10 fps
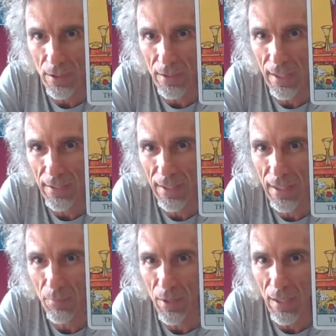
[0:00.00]
it down
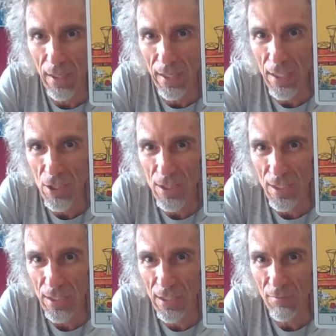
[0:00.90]
there. But he just
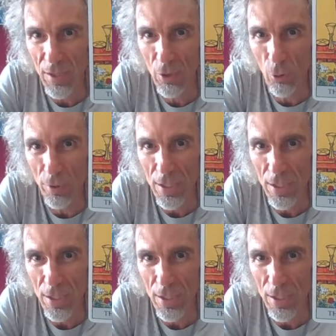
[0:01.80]
doesn't give the order.